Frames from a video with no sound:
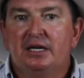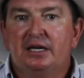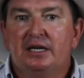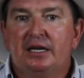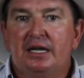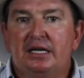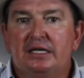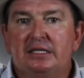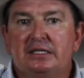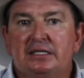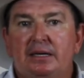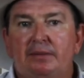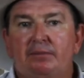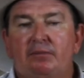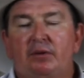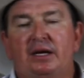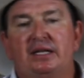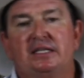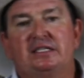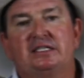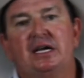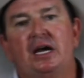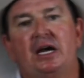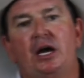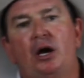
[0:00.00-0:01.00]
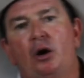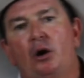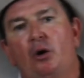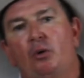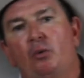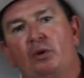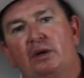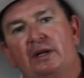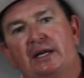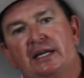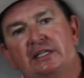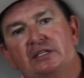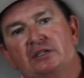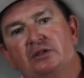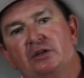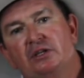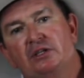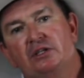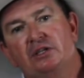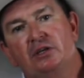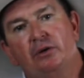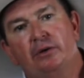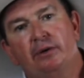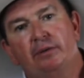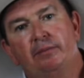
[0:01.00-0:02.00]
Now some might say, oh, well, that's not
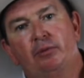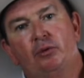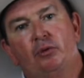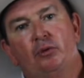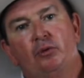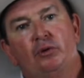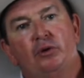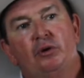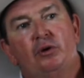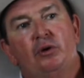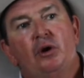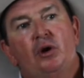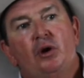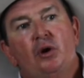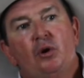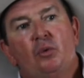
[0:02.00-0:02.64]
so important.